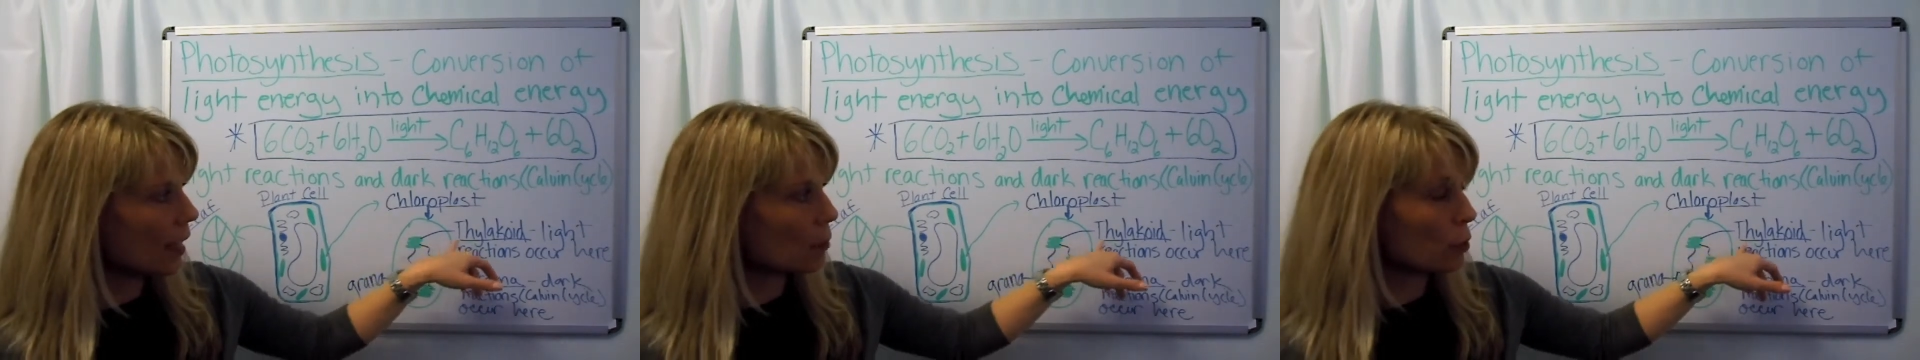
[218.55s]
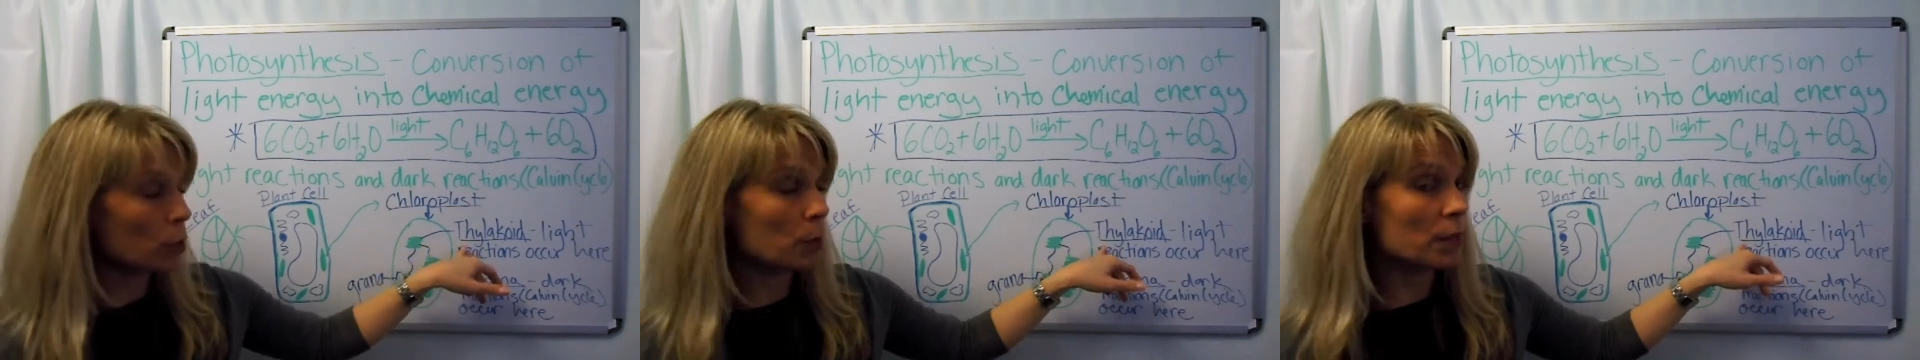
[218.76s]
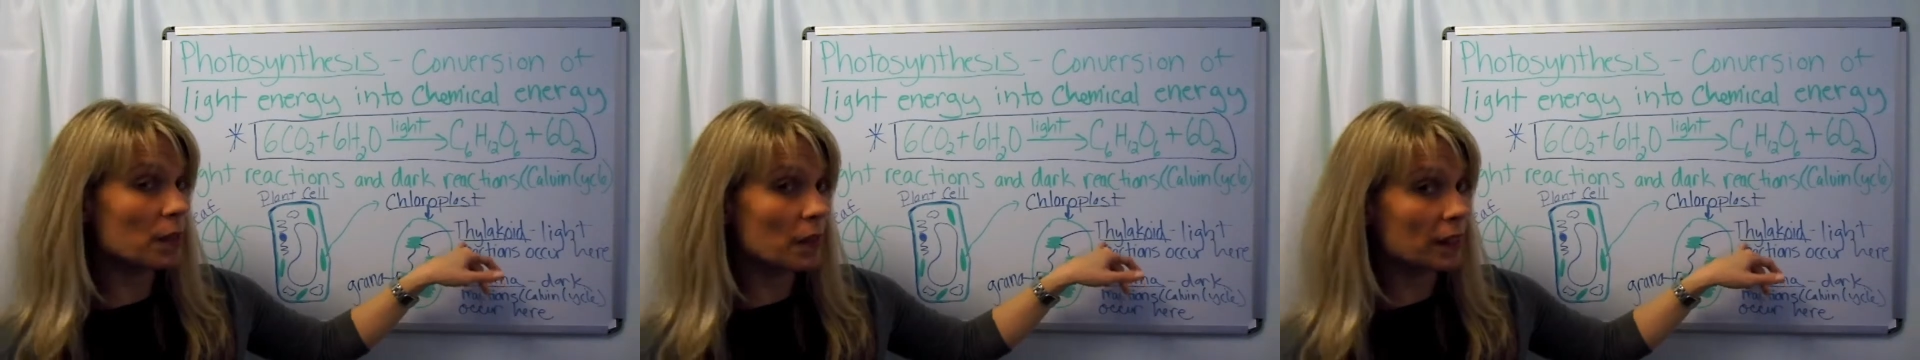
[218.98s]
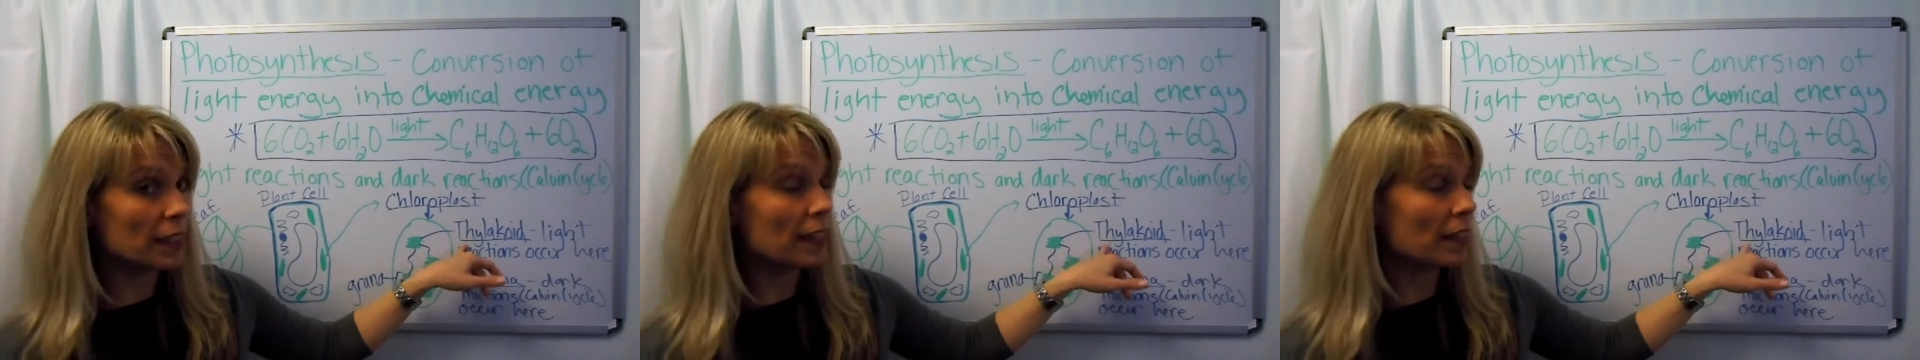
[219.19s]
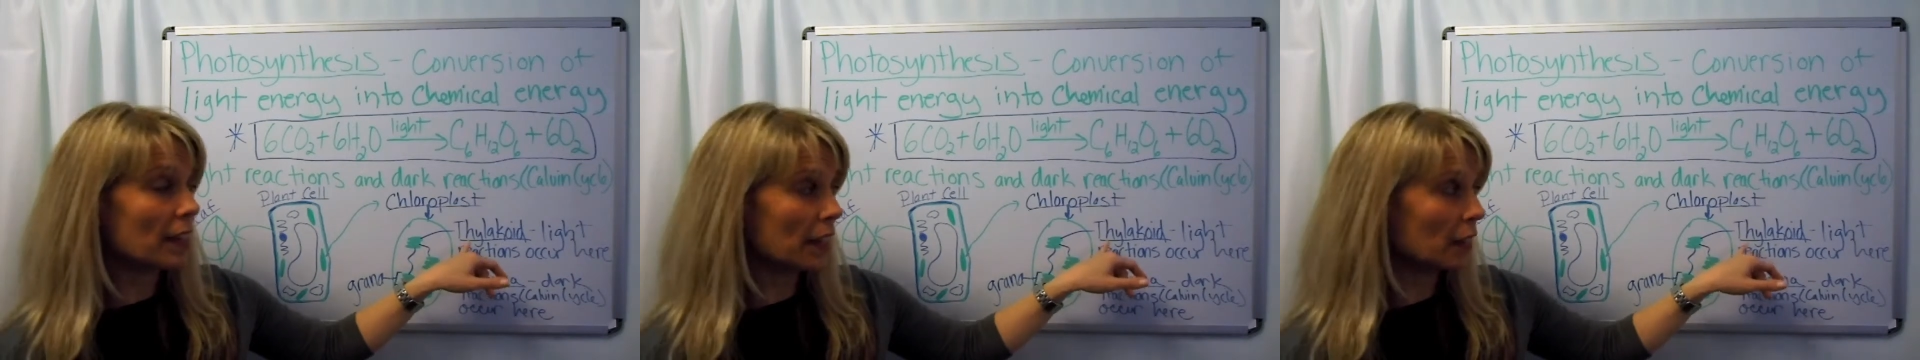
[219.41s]
and more specifically
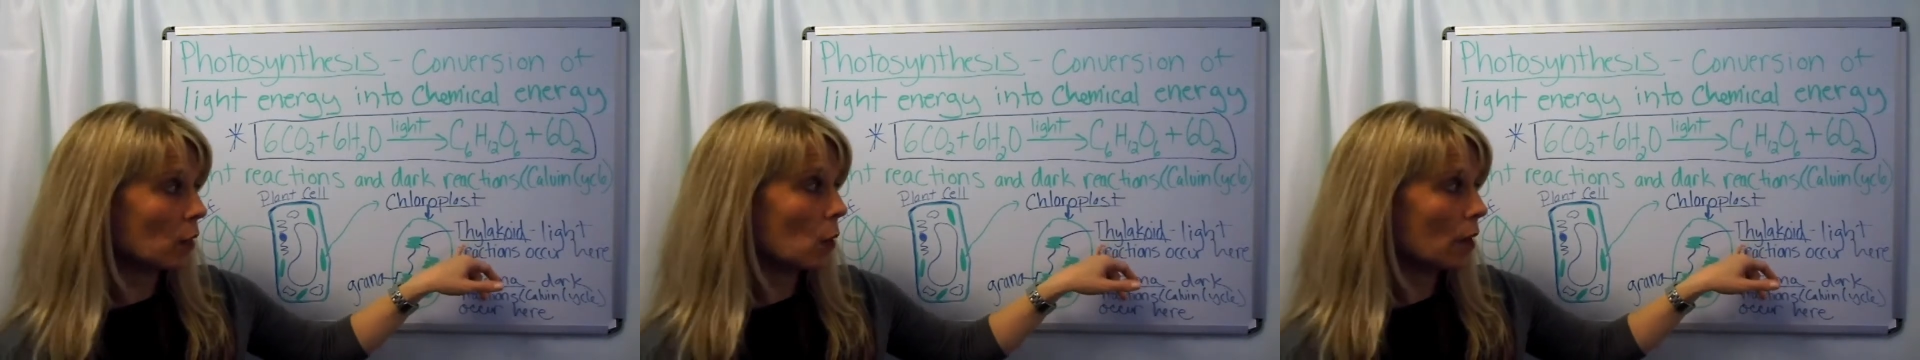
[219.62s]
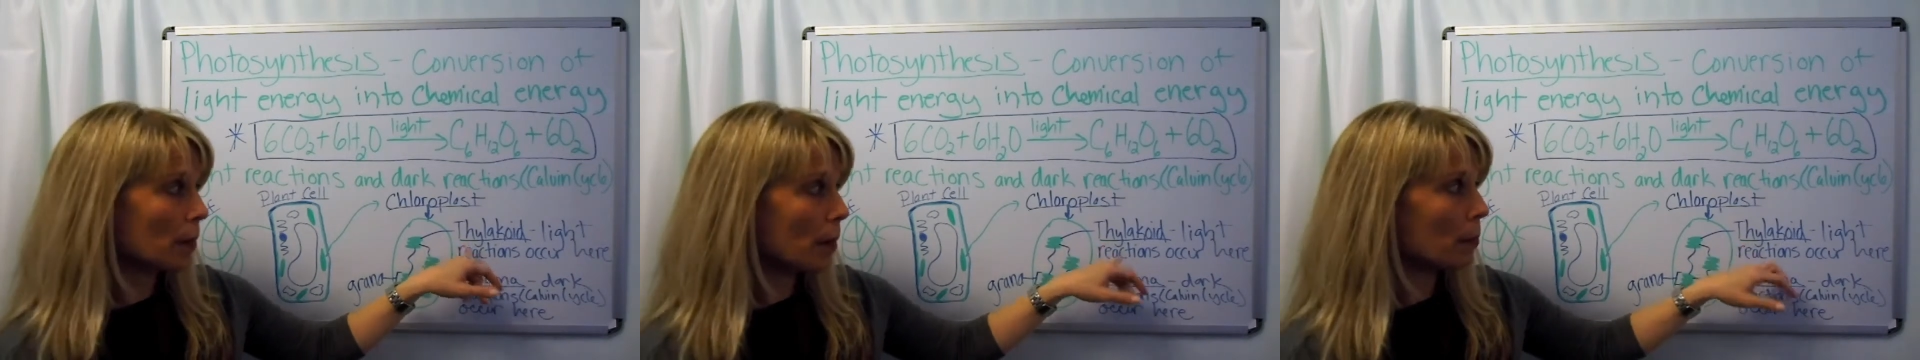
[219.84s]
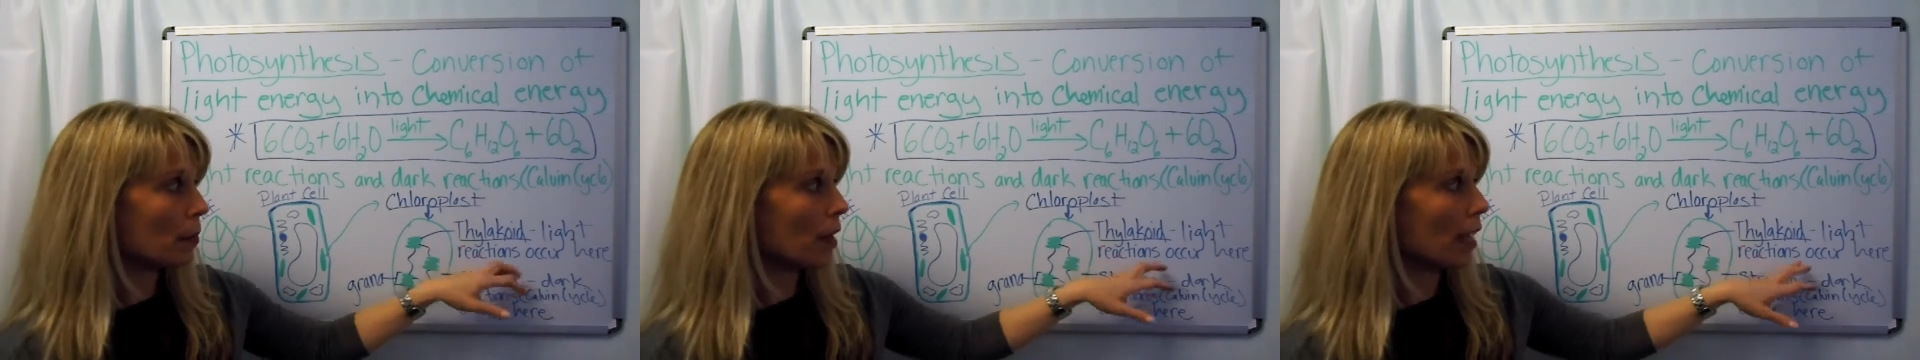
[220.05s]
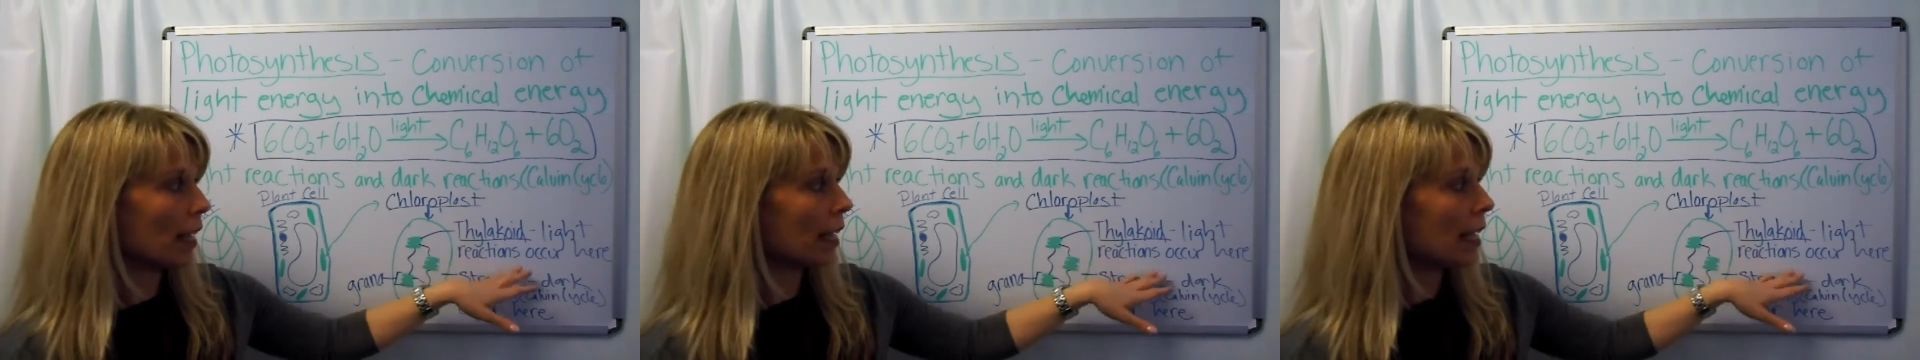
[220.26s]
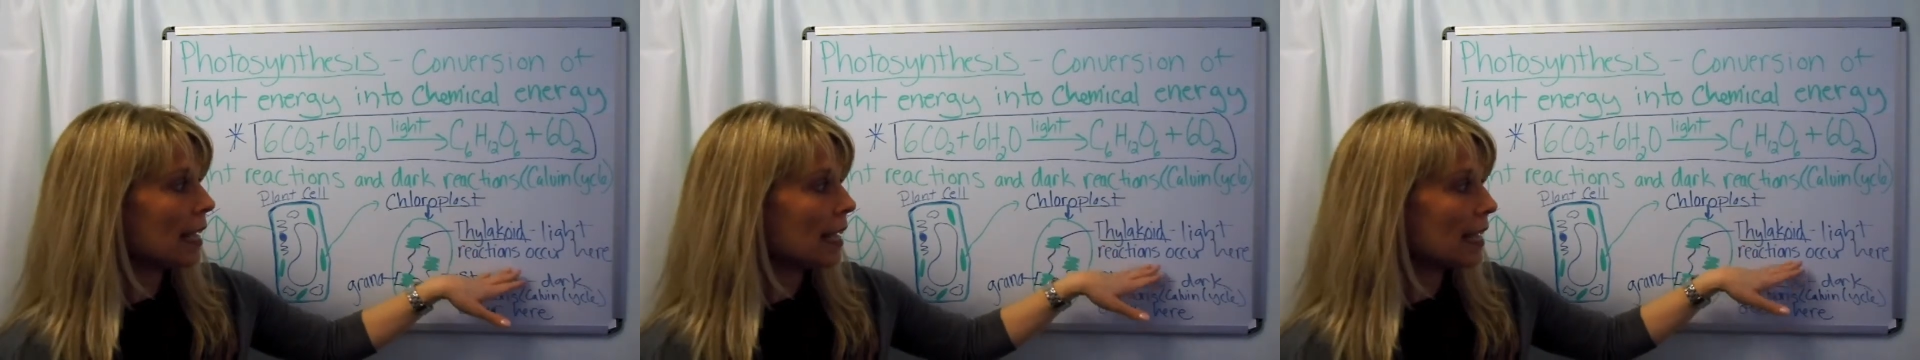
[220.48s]
the thylakoid membrane,